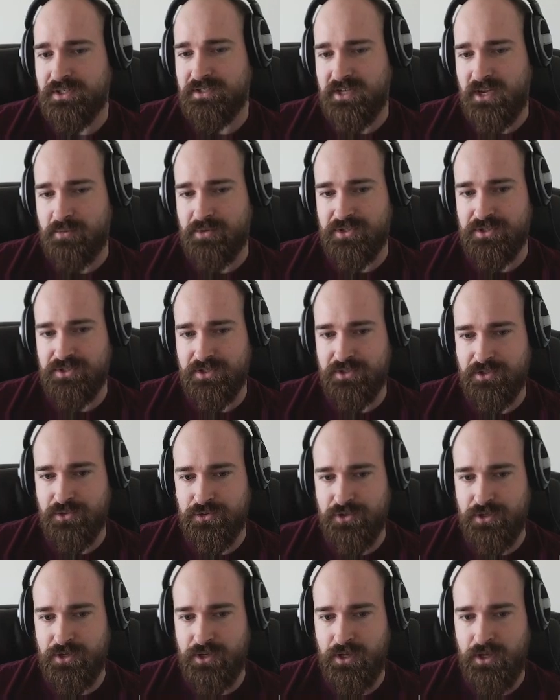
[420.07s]
established
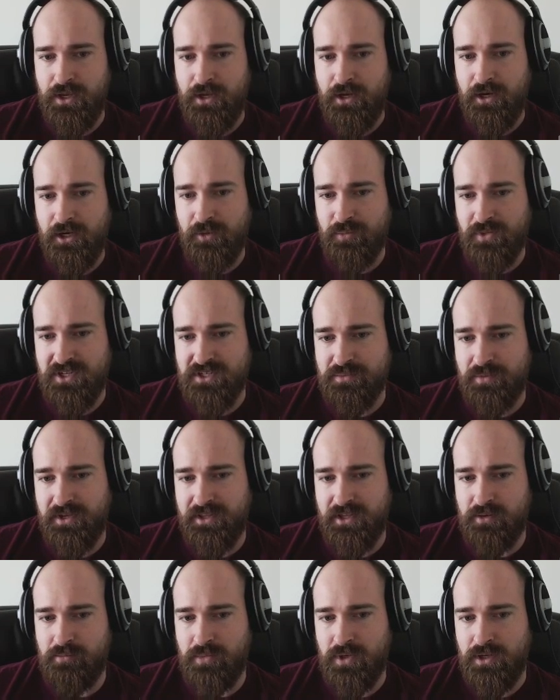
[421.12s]
institution, unembraced by
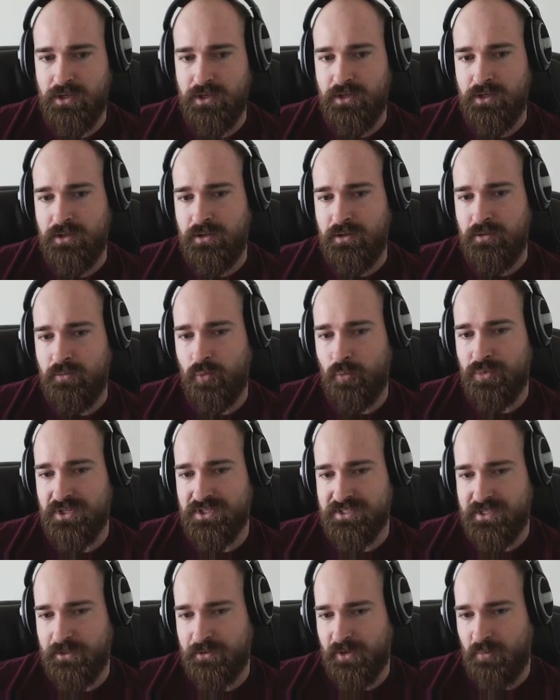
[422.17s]
them, will be
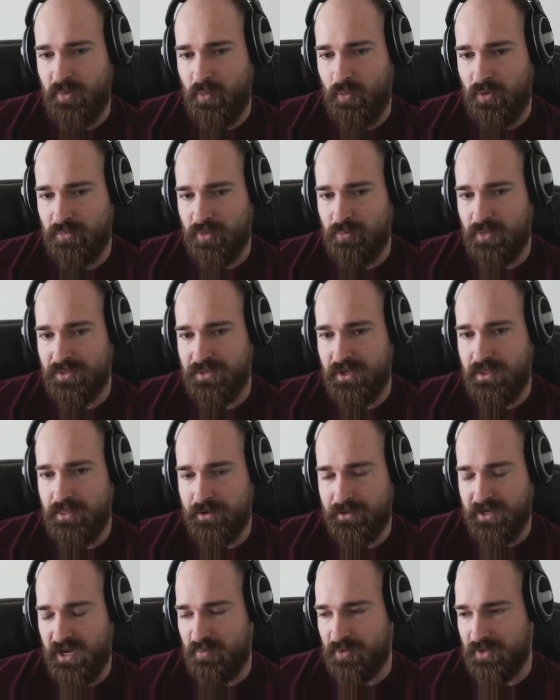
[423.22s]
accelerated by one per month in their
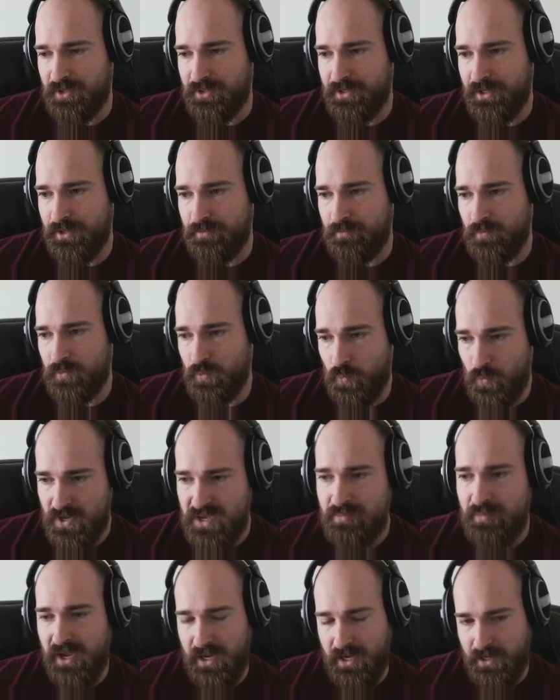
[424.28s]
capital area.
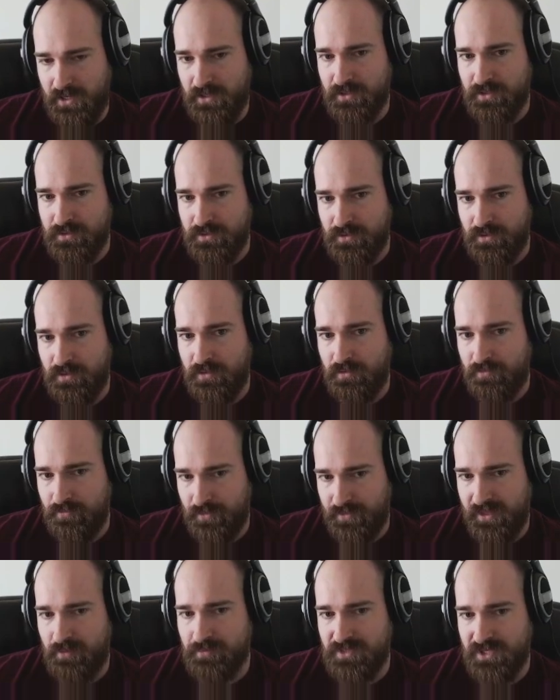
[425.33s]
We pay
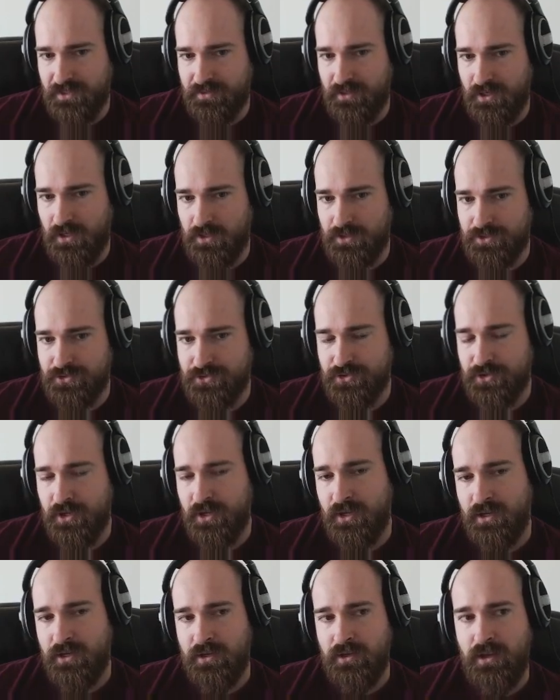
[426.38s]
for them to get the knowledge.
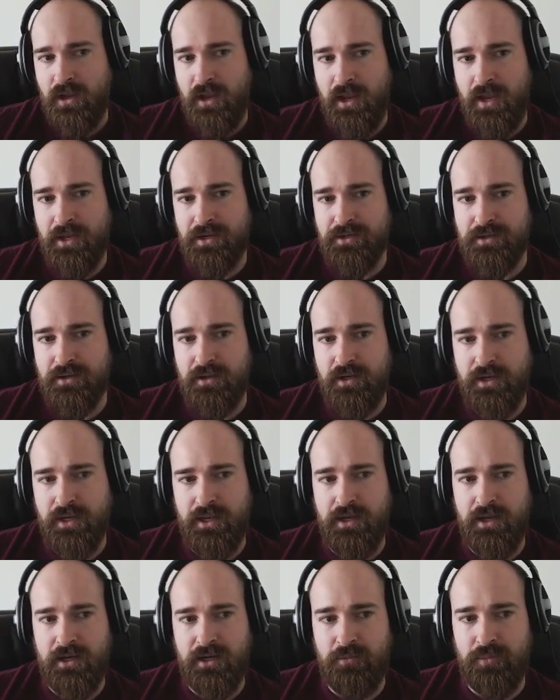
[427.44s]
And
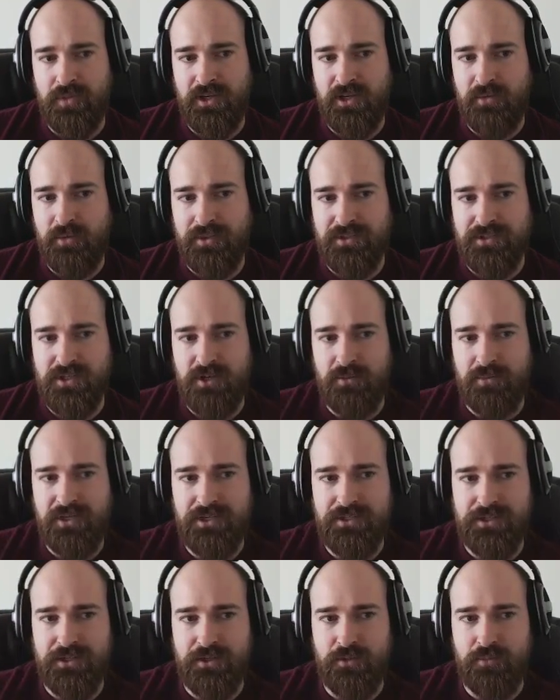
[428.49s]
again, I complained about this a couple
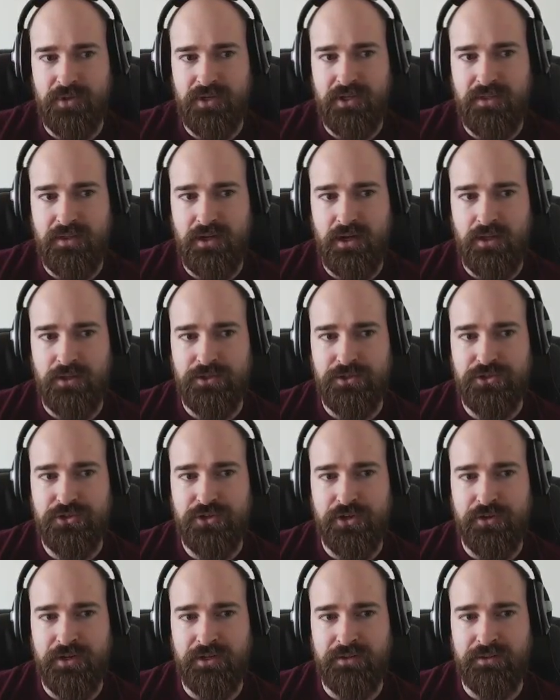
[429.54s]
days ago, but in the knowledge
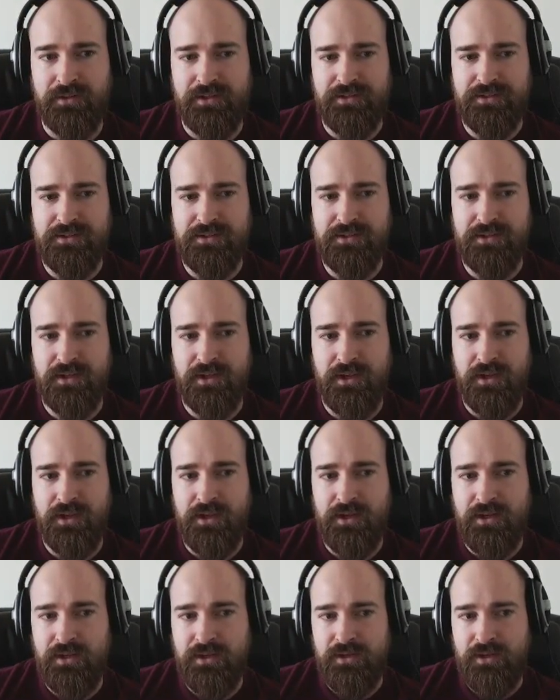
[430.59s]
sharing list,
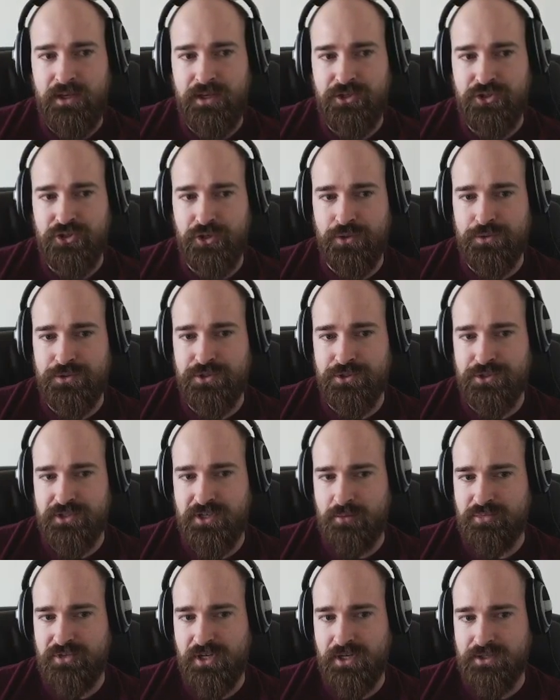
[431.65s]
it shows your
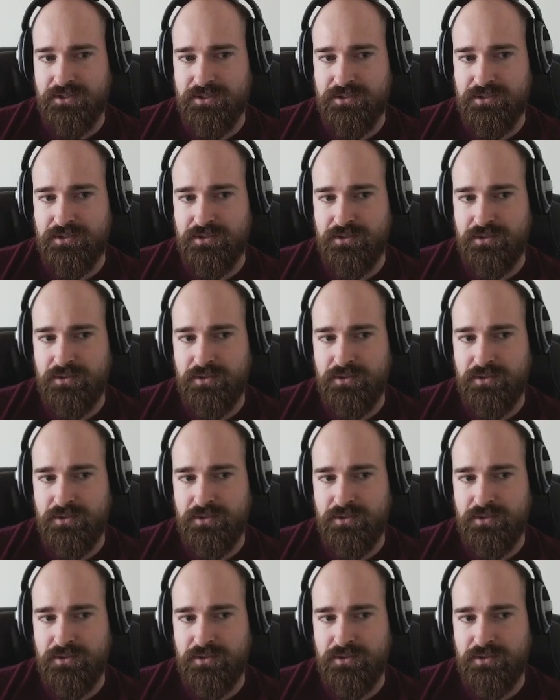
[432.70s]
subjects.